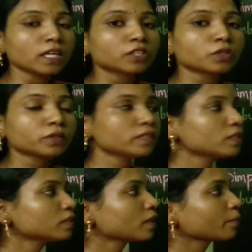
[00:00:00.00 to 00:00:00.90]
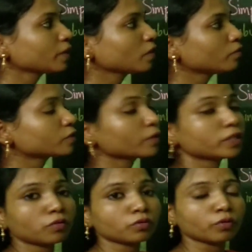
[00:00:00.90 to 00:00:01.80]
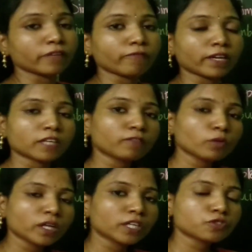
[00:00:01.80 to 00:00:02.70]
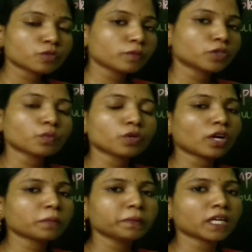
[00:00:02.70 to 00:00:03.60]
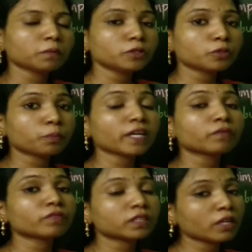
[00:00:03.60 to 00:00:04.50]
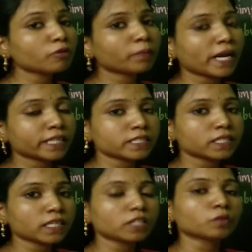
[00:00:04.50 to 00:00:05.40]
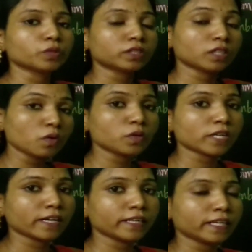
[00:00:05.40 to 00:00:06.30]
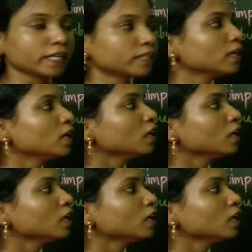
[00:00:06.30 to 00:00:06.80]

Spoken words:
So this is something which we don't know. If I give you an instrument, you will not be able to play without practicing it, without learning it.